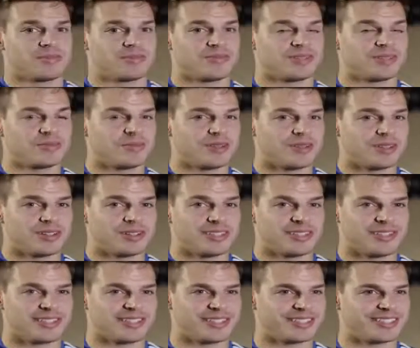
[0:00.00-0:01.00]
Football
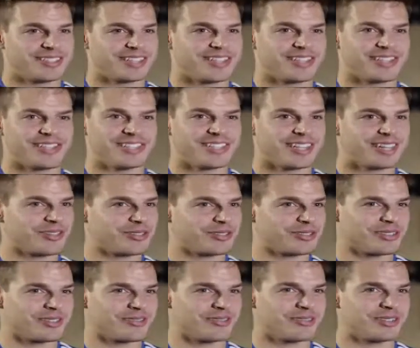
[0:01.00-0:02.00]
changes a
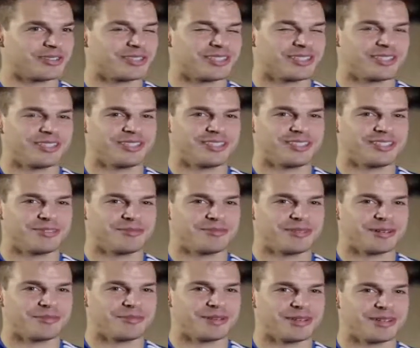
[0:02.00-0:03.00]
lot. If you see
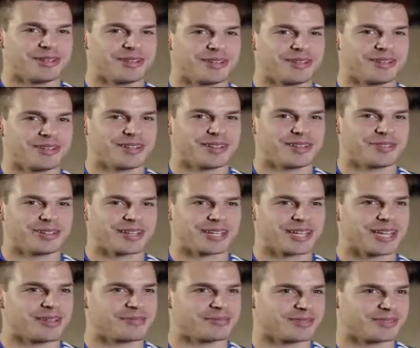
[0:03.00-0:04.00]
maybe another
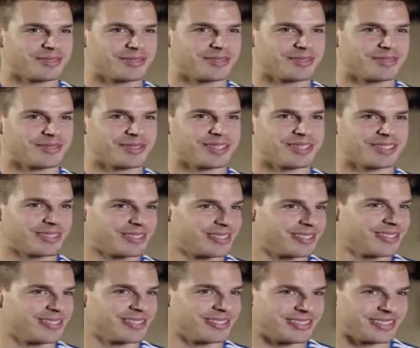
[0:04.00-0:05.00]
games, you can
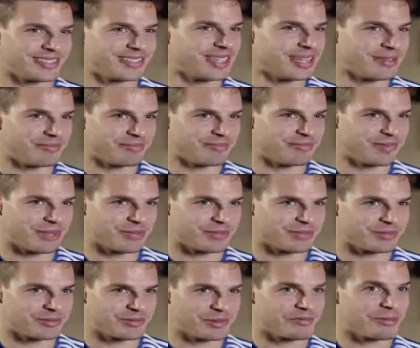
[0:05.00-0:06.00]
see the same,
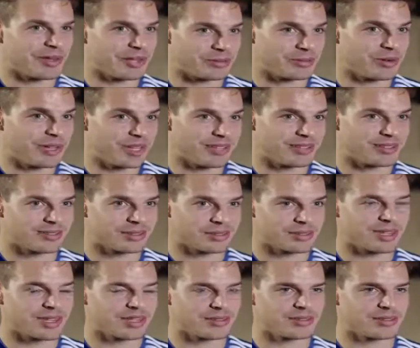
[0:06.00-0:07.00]
because we played well.
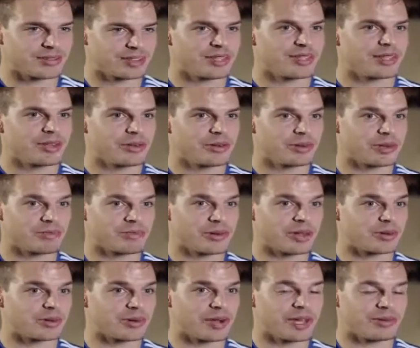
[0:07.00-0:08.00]
Sometimes we
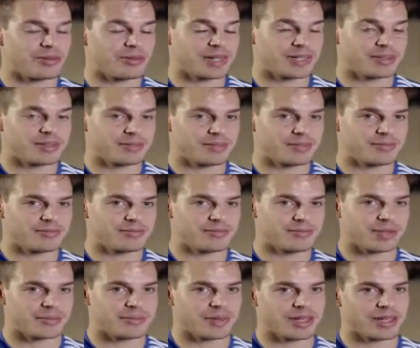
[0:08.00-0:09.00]
played well, but
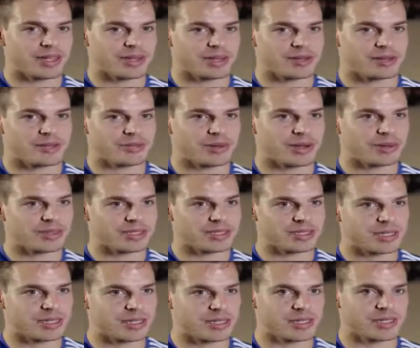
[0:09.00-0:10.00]
we made one
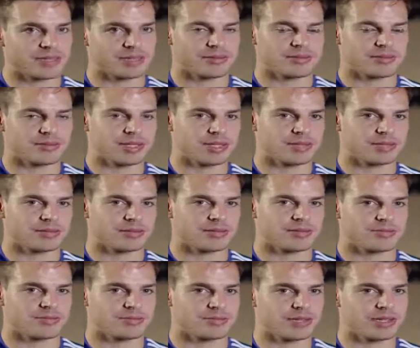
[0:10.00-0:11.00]
mistake that
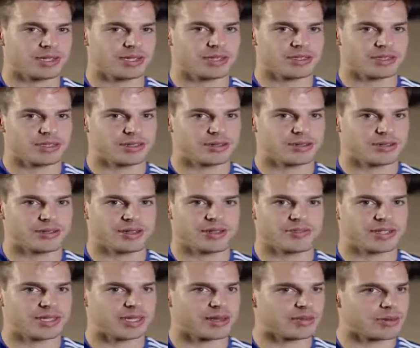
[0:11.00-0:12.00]
punished, you know,
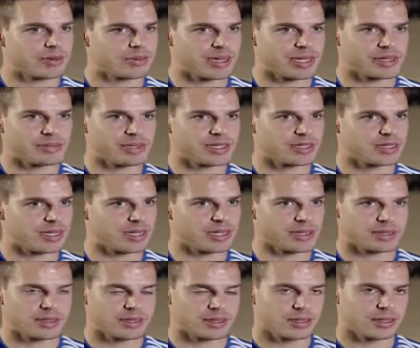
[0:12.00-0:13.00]
every time we made
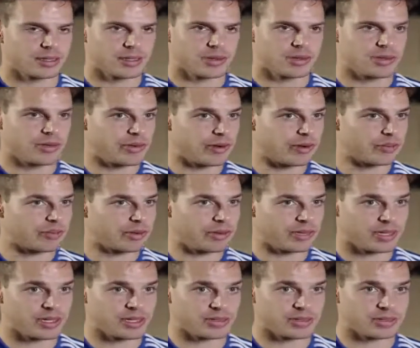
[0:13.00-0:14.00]
mistake, we were
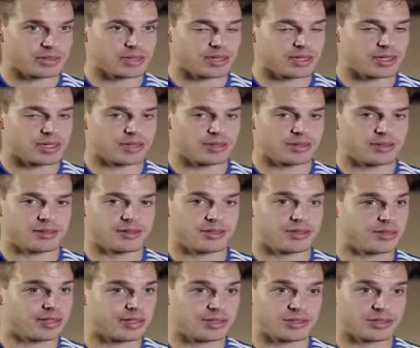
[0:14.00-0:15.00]
punished, and
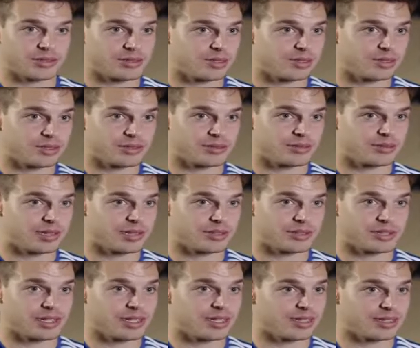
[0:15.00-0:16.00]
the results were
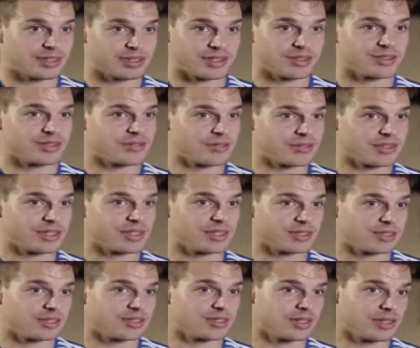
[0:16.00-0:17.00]
not there, and the
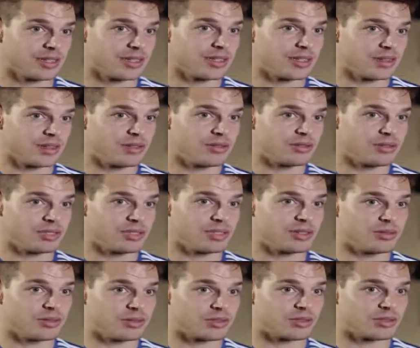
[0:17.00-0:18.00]
confidence
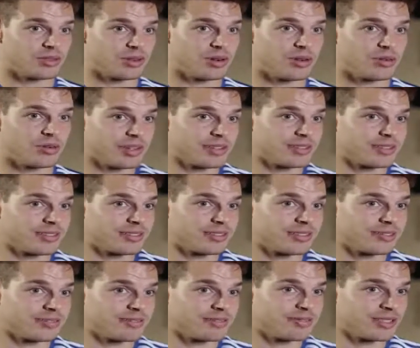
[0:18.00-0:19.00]
obviously was lower
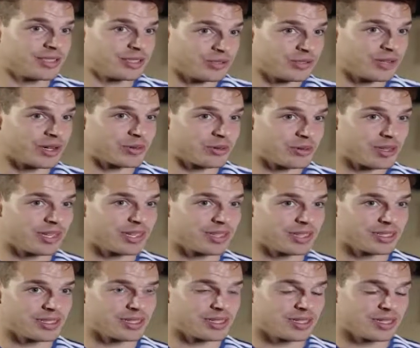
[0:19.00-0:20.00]
than when you are
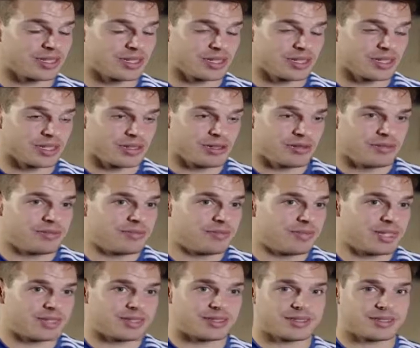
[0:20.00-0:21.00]
winning.
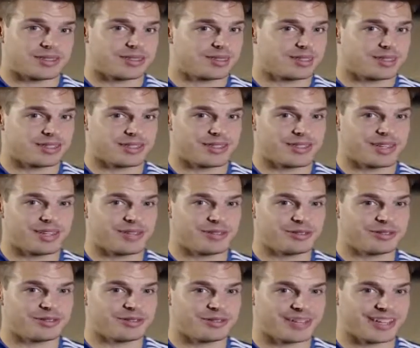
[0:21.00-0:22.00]
But
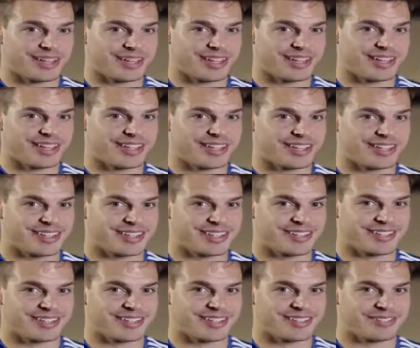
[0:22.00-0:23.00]
now I think
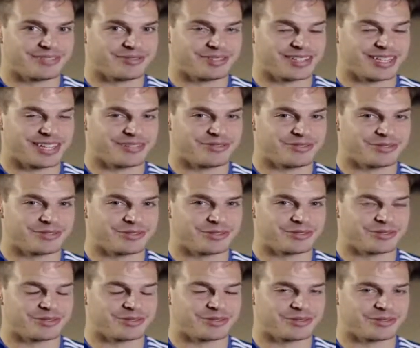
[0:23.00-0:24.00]
we have
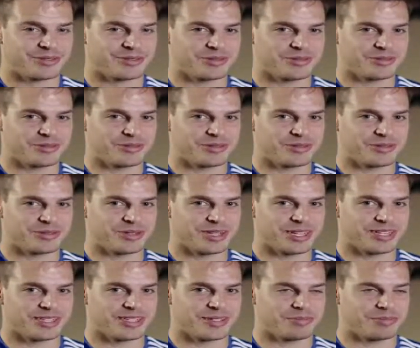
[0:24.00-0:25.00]
to
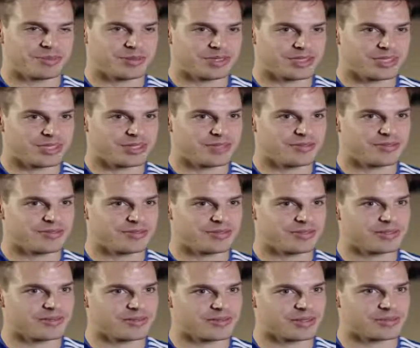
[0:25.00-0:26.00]
get the positive
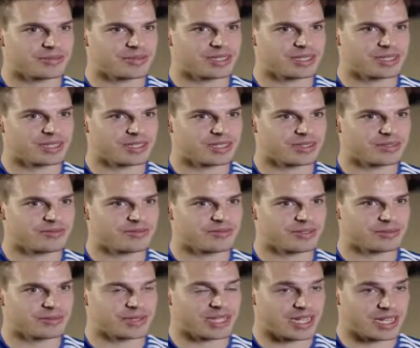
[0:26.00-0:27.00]
from
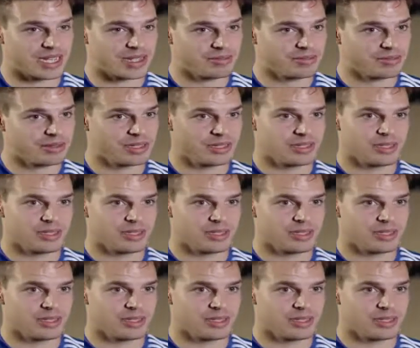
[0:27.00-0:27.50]
the game.